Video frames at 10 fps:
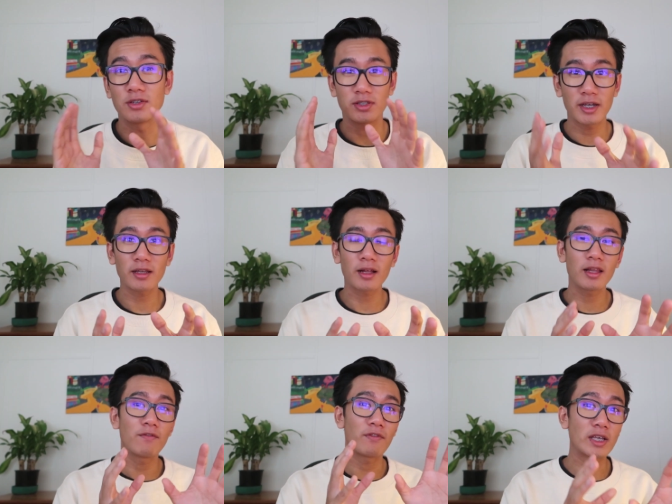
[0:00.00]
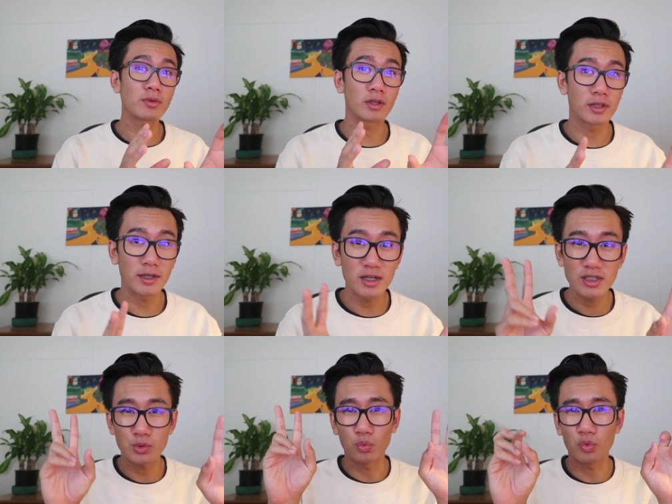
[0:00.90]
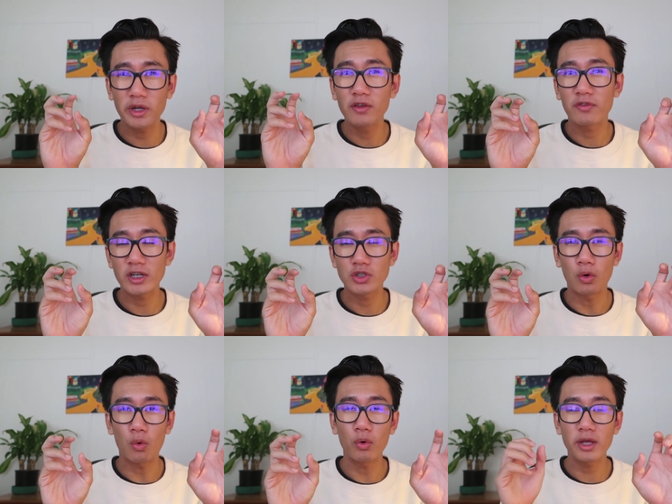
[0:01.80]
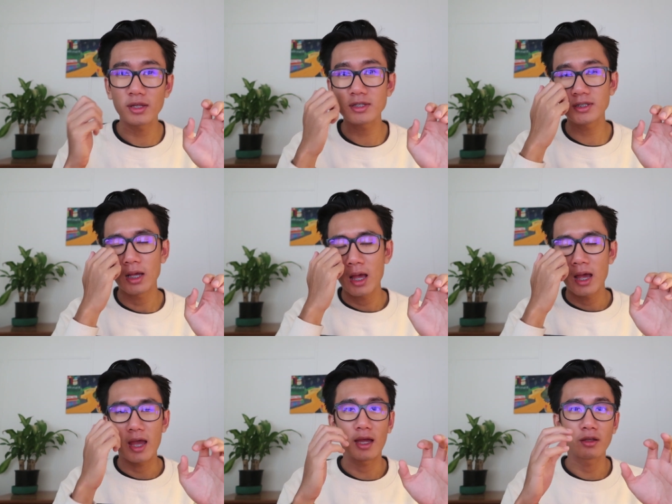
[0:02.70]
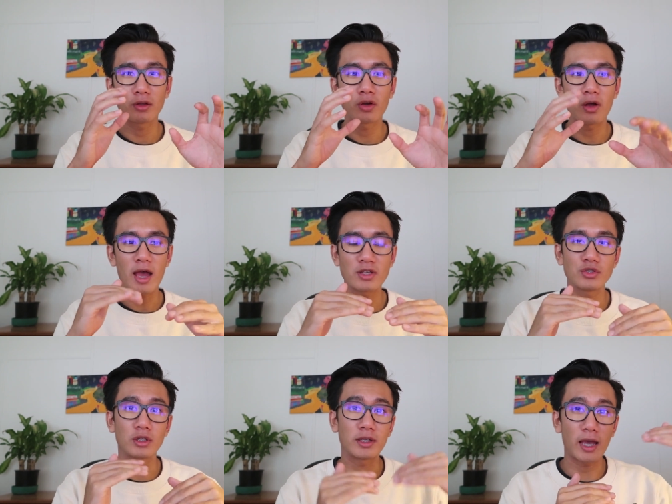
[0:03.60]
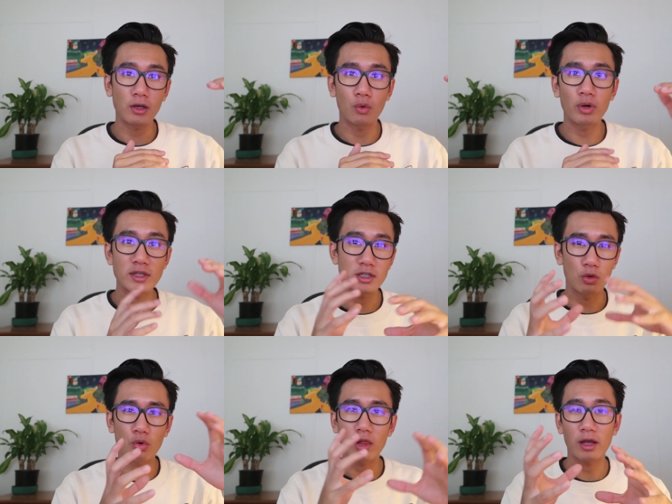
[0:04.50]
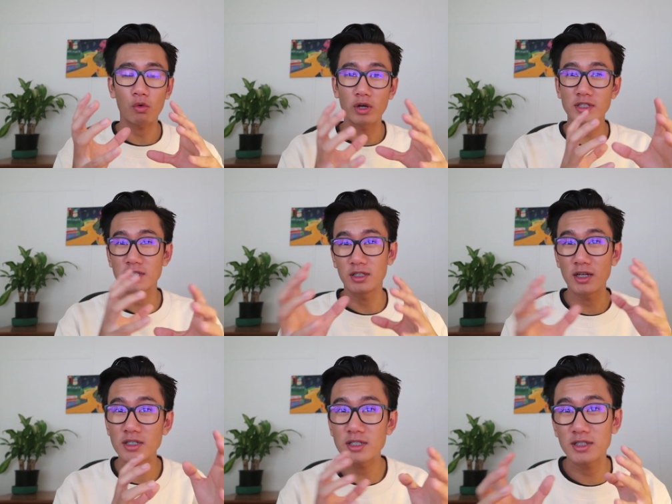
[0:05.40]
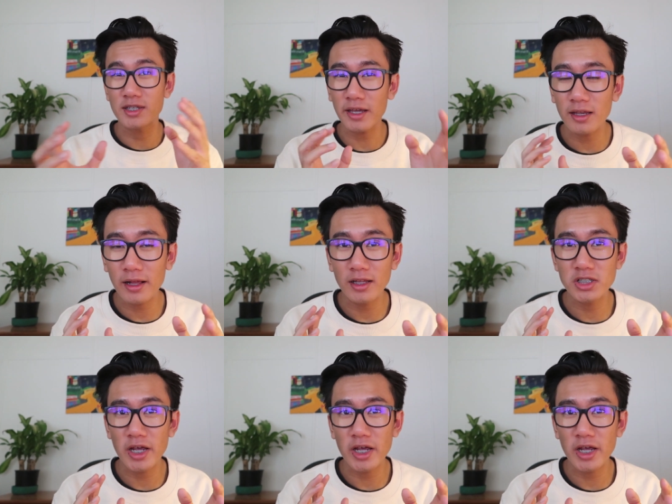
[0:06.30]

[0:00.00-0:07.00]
So technically Facebook does refresh your audience and you know as you gain audience the lookalike audience does technically